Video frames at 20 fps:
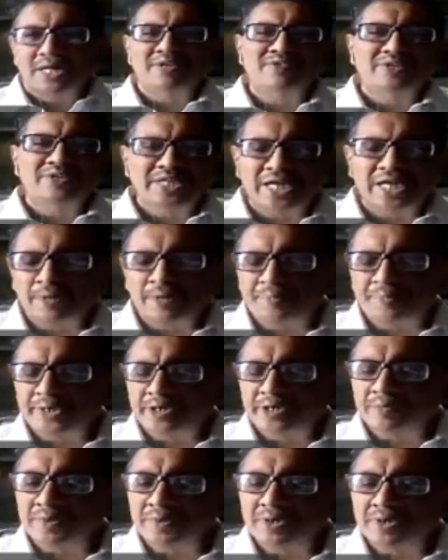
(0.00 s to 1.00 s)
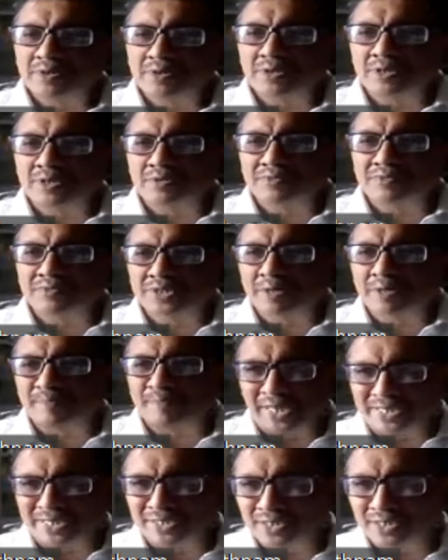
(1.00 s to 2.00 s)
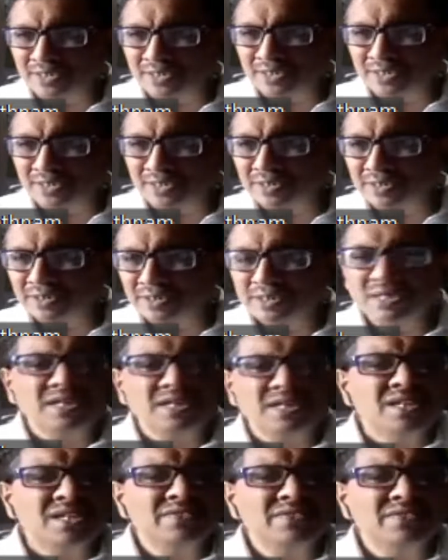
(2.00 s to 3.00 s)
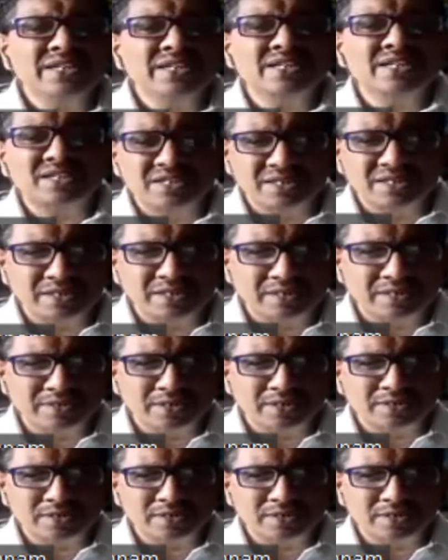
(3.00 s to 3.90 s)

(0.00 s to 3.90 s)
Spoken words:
I'm very happy to be with the panel where Dr.